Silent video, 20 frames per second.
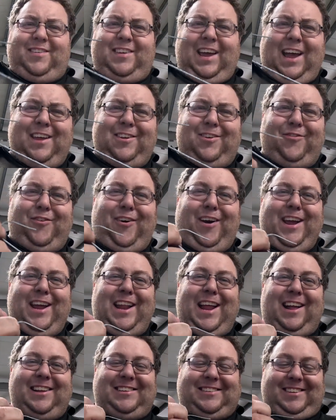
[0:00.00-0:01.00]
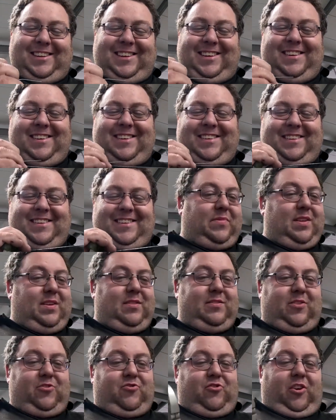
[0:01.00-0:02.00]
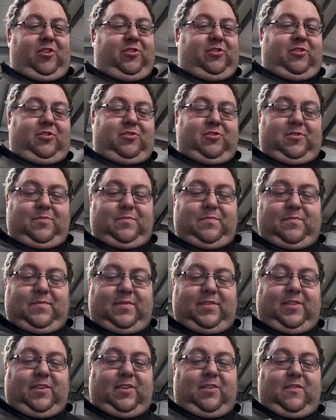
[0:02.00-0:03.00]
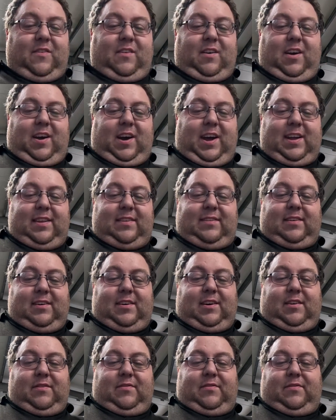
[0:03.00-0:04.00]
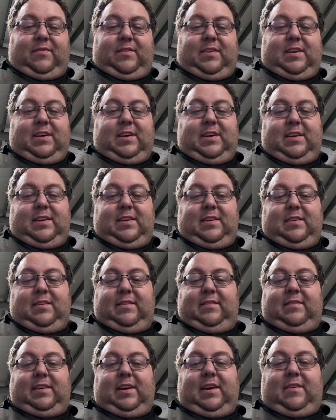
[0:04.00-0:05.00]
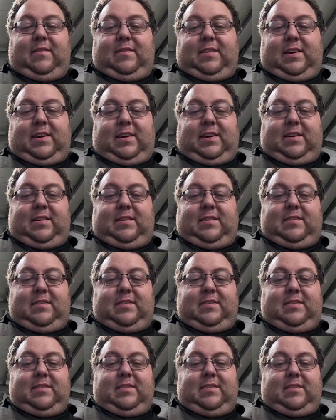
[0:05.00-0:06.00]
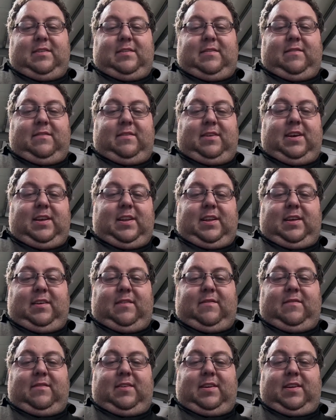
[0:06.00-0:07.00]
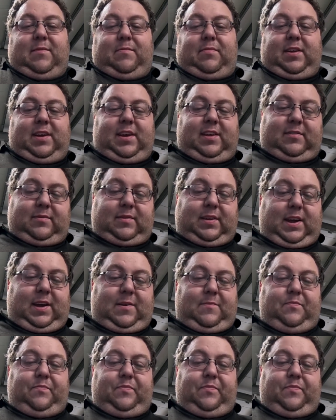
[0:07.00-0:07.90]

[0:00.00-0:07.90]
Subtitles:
satisfying actually. The dross comes right off, so really pleased with that.